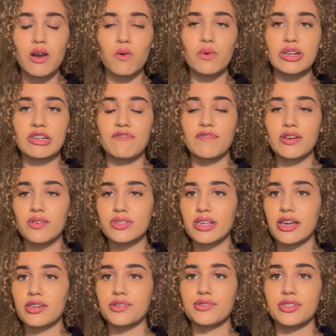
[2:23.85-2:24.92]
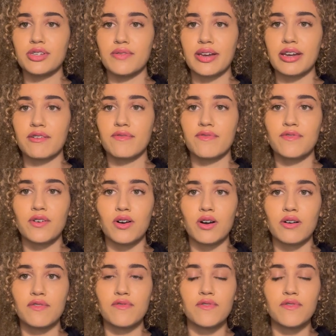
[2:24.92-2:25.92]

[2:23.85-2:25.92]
which feels like you're doing four